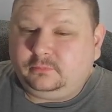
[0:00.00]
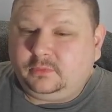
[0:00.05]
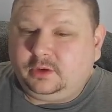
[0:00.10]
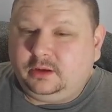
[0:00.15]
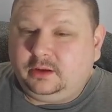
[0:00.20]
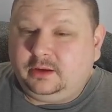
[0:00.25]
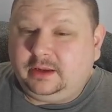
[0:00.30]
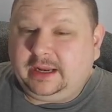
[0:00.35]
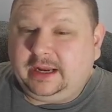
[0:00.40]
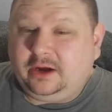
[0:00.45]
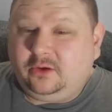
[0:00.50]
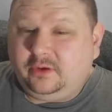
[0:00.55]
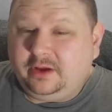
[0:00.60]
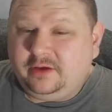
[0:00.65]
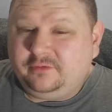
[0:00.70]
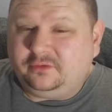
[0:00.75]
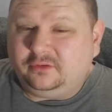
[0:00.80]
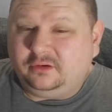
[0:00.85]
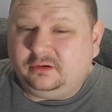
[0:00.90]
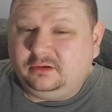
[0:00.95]

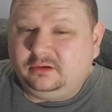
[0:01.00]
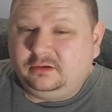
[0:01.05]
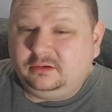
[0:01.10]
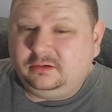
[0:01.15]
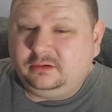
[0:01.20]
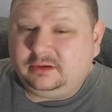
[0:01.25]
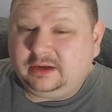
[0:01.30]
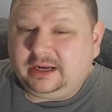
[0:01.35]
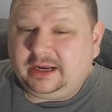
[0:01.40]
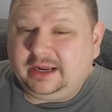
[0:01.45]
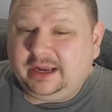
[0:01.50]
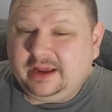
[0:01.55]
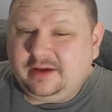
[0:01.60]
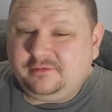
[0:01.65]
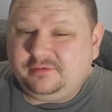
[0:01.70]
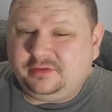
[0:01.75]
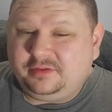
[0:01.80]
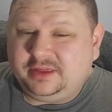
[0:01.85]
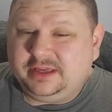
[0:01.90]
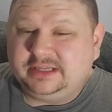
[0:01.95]
However, I
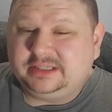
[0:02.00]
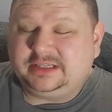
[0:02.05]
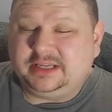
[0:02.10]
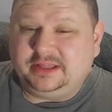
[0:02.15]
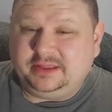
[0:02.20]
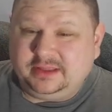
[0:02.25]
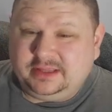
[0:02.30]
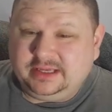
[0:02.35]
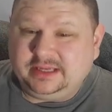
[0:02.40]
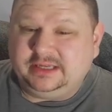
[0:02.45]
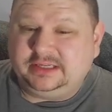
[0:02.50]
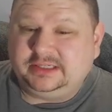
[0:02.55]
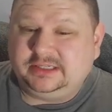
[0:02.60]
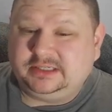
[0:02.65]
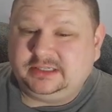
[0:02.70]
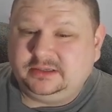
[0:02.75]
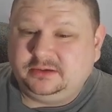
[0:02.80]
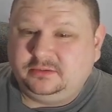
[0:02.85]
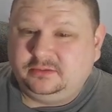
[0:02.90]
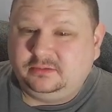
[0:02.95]
have this and
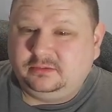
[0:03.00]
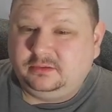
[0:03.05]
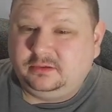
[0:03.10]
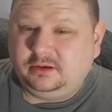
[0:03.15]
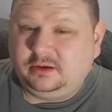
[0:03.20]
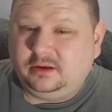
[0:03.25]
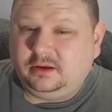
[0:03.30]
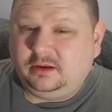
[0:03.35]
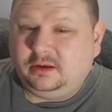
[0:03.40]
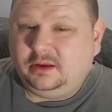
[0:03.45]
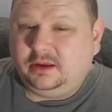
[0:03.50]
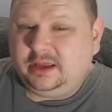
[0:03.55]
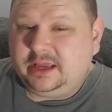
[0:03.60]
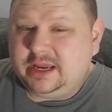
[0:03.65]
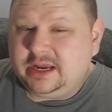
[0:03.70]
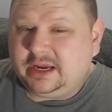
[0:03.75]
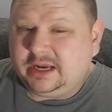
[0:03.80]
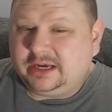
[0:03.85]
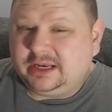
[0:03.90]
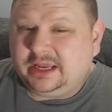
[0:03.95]
this. He
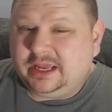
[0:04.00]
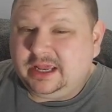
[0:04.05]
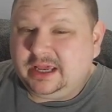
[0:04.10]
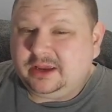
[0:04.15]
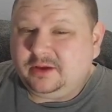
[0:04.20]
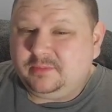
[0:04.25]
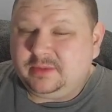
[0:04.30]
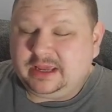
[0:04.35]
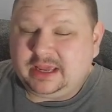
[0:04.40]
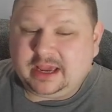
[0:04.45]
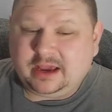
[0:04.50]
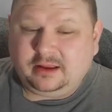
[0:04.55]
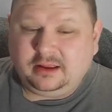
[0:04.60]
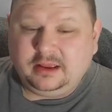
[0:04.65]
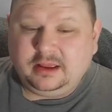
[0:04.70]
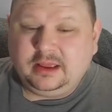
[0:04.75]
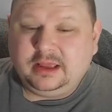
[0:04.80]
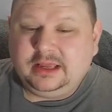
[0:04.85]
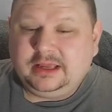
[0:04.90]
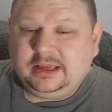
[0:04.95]
could kick me out.
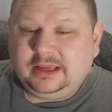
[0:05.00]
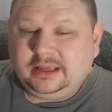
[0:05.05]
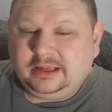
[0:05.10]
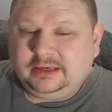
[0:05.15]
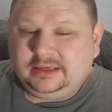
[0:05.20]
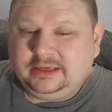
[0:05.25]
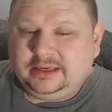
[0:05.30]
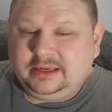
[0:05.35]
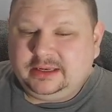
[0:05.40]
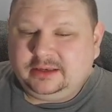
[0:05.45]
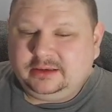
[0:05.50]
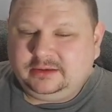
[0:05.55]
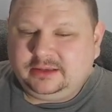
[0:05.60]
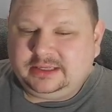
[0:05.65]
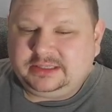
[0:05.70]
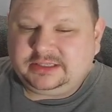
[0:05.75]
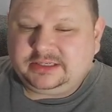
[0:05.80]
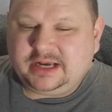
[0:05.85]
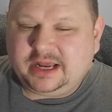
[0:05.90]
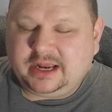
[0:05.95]

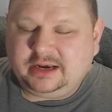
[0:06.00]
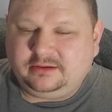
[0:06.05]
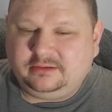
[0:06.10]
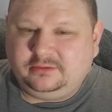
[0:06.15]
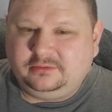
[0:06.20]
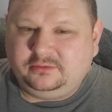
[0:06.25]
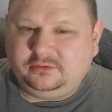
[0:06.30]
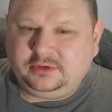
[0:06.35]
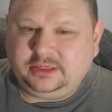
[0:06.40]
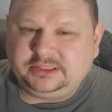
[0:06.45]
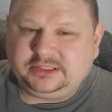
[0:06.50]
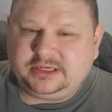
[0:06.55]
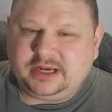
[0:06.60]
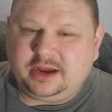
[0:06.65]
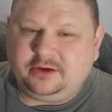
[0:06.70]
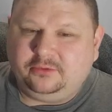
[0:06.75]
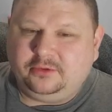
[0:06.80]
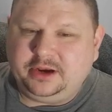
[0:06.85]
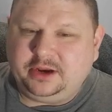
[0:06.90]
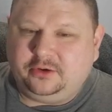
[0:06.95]
Let's not
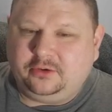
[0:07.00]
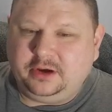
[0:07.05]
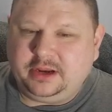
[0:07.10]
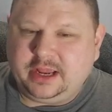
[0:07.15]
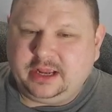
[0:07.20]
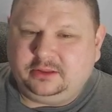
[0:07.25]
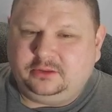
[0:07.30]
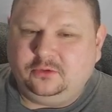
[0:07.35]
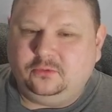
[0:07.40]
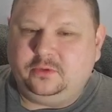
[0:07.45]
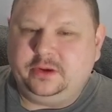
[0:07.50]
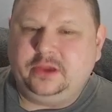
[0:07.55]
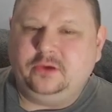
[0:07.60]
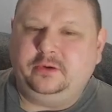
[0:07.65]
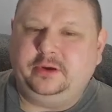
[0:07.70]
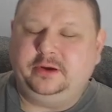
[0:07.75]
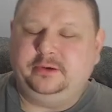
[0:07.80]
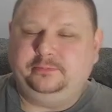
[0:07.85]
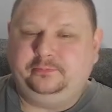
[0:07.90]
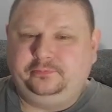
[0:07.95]
recreate the wheel
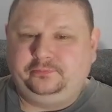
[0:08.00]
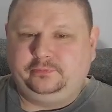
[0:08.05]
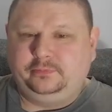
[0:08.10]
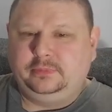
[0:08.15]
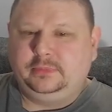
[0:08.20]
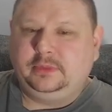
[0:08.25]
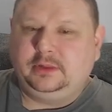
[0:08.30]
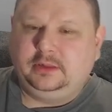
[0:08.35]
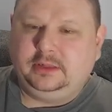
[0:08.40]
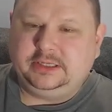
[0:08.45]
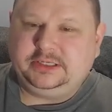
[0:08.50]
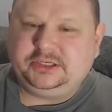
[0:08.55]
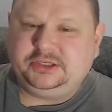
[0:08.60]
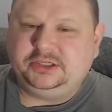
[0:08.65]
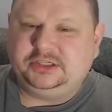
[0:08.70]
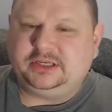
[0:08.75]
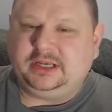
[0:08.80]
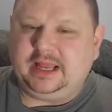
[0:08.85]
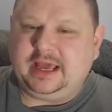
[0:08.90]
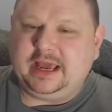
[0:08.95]
here. Let's just
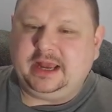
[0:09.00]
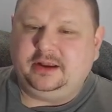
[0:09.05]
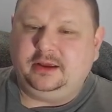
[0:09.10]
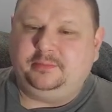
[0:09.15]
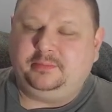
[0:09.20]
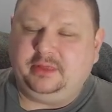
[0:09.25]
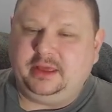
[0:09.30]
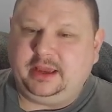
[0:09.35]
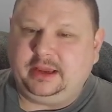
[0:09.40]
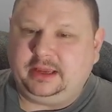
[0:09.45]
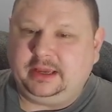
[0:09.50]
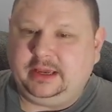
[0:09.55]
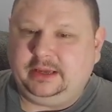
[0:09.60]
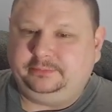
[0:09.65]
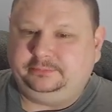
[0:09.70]
line up that guy.